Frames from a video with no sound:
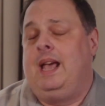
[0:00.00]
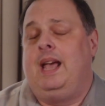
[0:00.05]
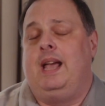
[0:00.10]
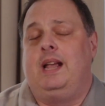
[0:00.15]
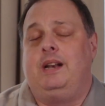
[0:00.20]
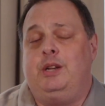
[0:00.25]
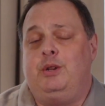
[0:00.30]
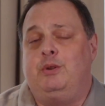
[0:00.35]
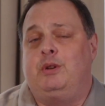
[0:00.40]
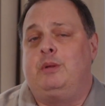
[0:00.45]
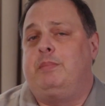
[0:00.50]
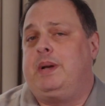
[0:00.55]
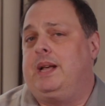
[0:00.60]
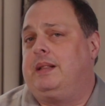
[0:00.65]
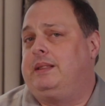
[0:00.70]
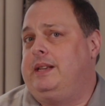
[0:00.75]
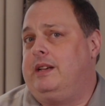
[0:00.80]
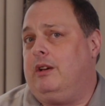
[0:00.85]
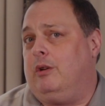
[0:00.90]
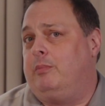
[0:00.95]
And you can
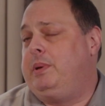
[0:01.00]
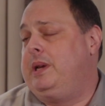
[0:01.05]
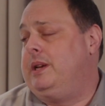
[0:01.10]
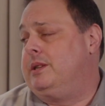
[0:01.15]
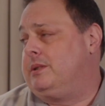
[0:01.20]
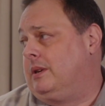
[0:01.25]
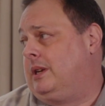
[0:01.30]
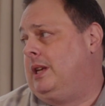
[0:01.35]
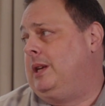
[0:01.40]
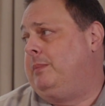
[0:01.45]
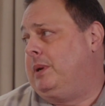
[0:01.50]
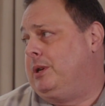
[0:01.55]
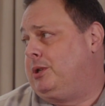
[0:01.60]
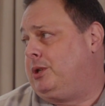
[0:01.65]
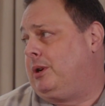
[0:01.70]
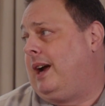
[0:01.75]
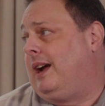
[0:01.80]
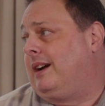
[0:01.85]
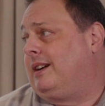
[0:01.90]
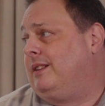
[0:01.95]
bet the LPs are keeping
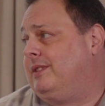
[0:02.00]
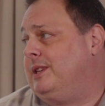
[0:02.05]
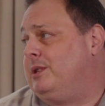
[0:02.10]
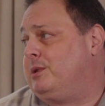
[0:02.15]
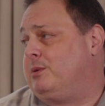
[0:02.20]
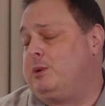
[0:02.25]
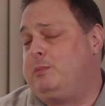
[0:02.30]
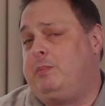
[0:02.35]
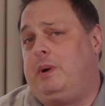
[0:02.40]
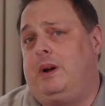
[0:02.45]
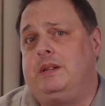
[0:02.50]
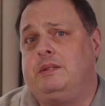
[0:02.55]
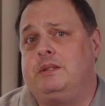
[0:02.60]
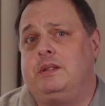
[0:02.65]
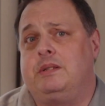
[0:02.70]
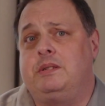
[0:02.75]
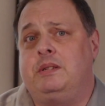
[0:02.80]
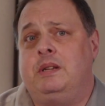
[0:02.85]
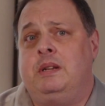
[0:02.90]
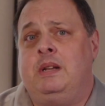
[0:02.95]
track of these
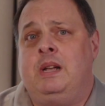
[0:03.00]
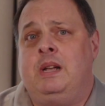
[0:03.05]
responses.